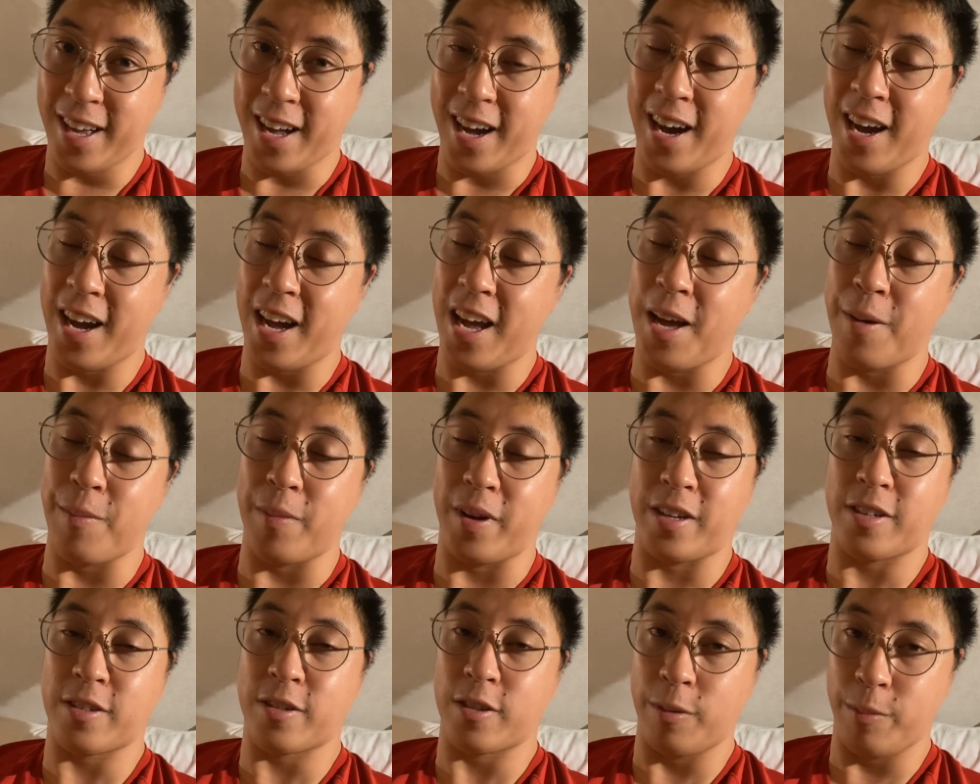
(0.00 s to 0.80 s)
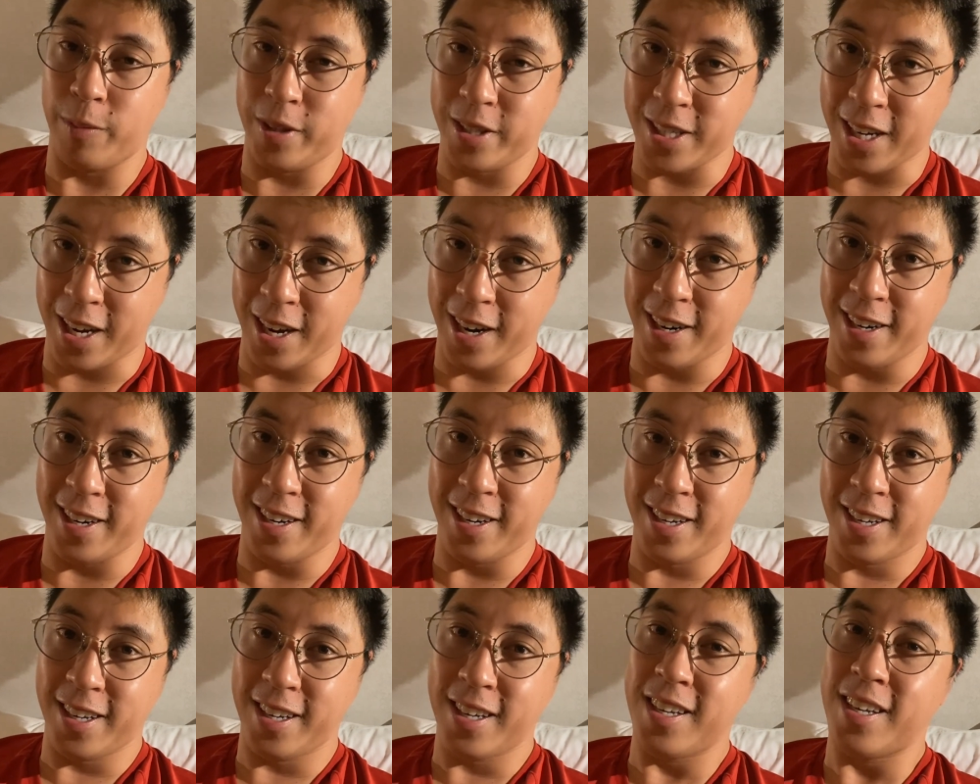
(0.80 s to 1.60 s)
I am extremely tired,
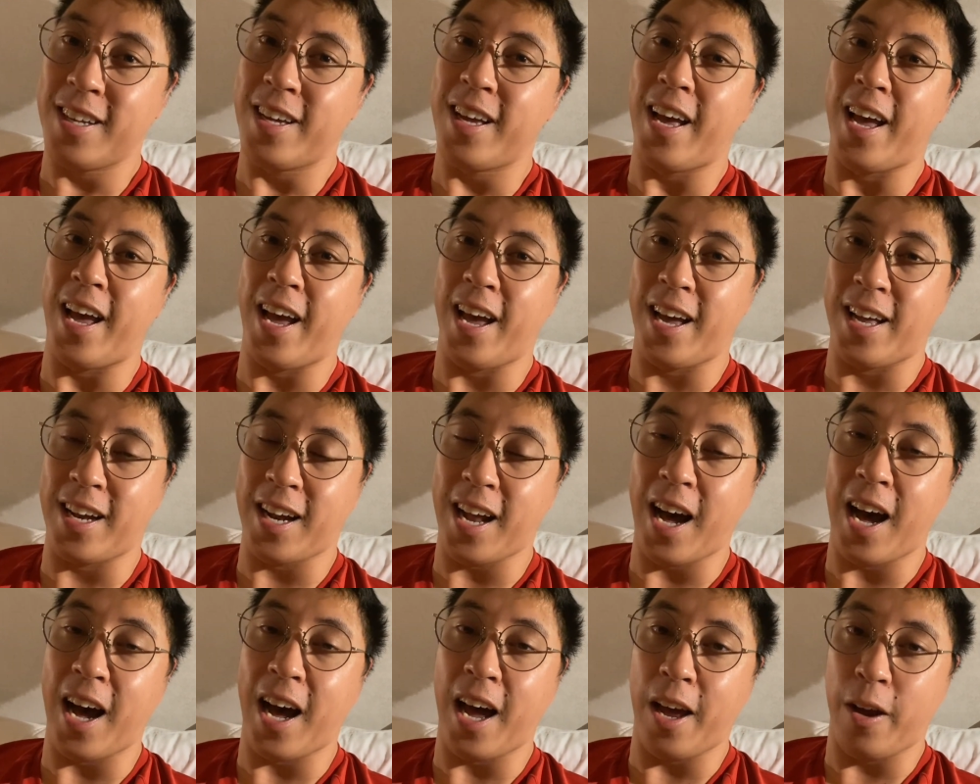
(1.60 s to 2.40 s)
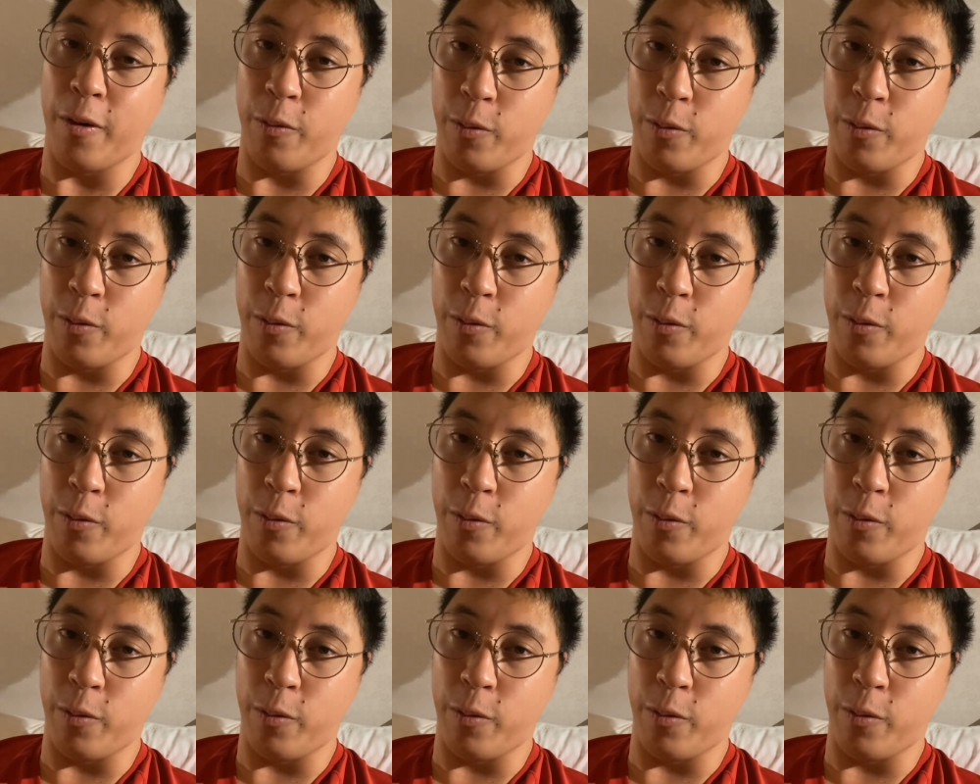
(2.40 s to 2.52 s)
and I